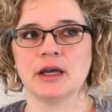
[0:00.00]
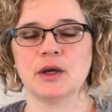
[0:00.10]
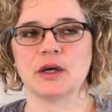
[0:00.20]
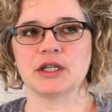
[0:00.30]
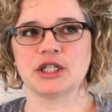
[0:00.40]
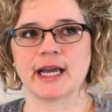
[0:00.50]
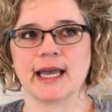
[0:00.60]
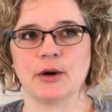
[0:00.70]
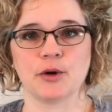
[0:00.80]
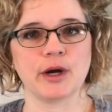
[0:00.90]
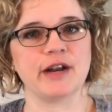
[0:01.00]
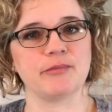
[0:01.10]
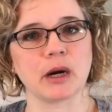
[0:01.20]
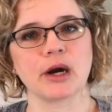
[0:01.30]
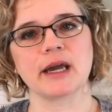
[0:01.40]
you can check out
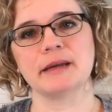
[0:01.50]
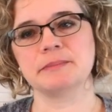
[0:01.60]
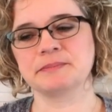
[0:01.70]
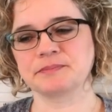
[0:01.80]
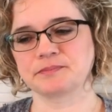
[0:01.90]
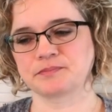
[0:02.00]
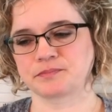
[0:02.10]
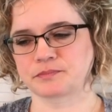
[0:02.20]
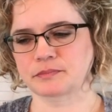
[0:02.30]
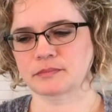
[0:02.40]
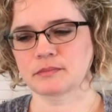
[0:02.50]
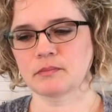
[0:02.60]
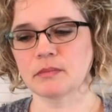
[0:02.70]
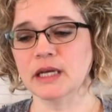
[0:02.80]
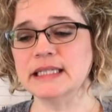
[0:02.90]
Creative Market,
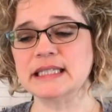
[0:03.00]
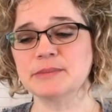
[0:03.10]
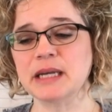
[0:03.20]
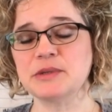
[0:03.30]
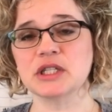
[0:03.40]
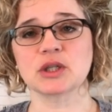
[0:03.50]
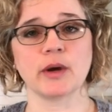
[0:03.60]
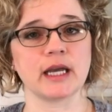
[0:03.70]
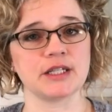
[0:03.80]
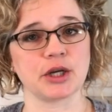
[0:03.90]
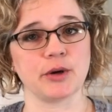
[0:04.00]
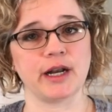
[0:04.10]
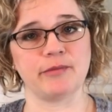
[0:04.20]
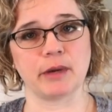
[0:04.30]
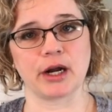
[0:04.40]
and sometimes just going onto
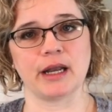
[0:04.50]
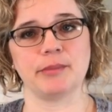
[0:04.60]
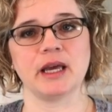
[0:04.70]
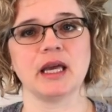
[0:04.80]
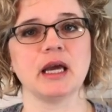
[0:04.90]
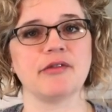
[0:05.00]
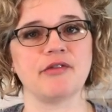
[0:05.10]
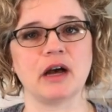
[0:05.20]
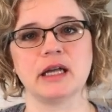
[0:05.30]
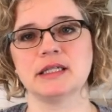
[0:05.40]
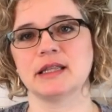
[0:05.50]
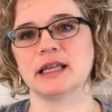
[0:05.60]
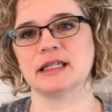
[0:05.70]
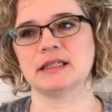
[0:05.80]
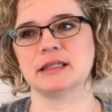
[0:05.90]
Creative Market, picking a font
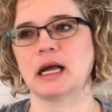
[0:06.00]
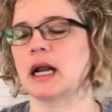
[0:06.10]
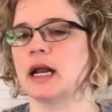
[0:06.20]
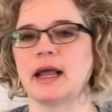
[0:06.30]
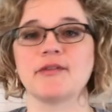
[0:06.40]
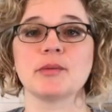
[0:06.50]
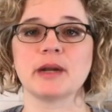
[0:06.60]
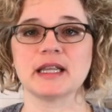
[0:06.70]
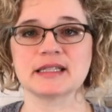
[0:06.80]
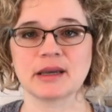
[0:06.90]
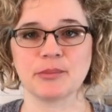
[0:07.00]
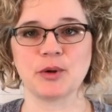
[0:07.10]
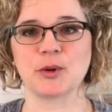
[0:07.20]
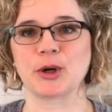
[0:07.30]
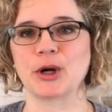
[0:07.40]
that's not on everybody's
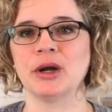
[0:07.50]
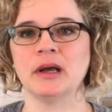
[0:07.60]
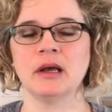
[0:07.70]
computer,